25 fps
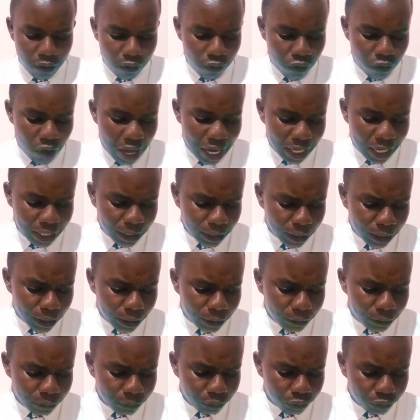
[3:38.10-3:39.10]
Then
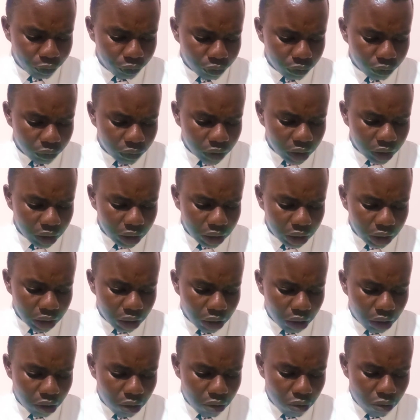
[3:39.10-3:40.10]
uh,
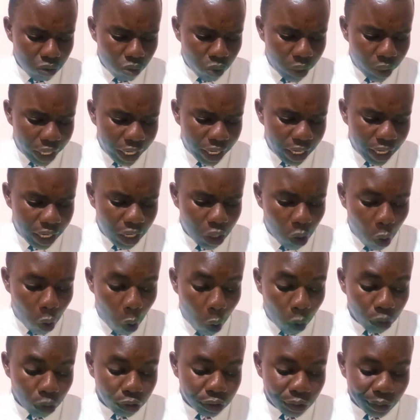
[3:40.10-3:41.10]
we
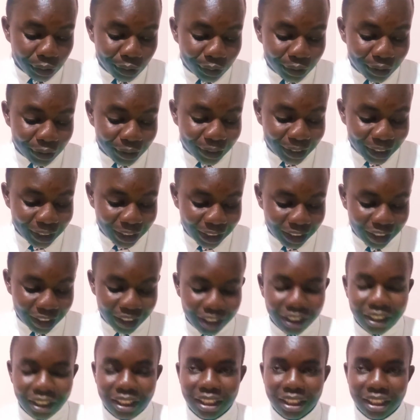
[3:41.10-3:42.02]
also see